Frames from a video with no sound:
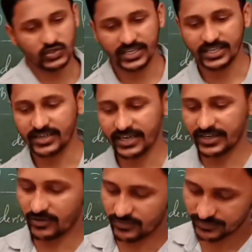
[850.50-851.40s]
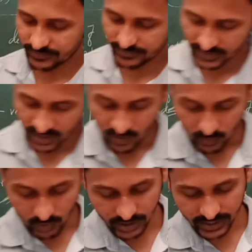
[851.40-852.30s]
I can write down.
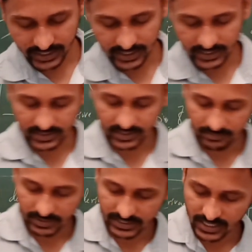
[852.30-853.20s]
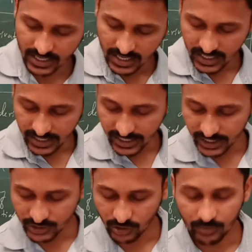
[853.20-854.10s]
Work done is nothing but the
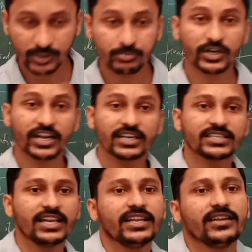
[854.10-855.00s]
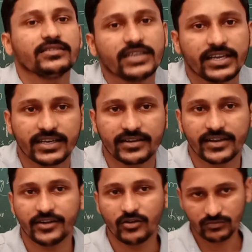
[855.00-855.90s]
negative of the potential energy I can
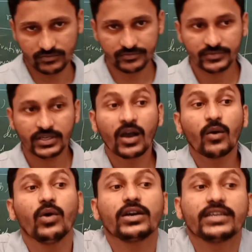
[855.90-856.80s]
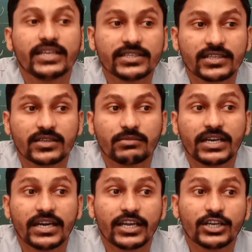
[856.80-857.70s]
write down. Work done is nothing
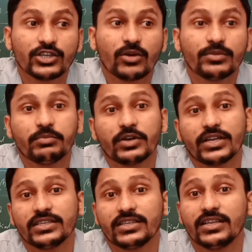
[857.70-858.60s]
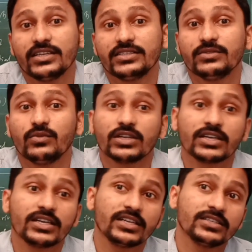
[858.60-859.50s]
but negative of the potential energy. Work
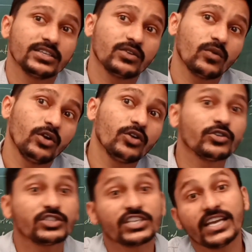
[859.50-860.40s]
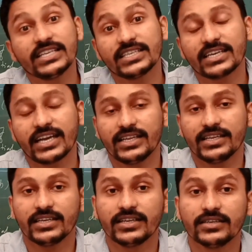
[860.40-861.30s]
done is equal to change in
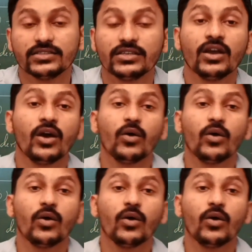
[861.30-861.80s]
kinetic energy.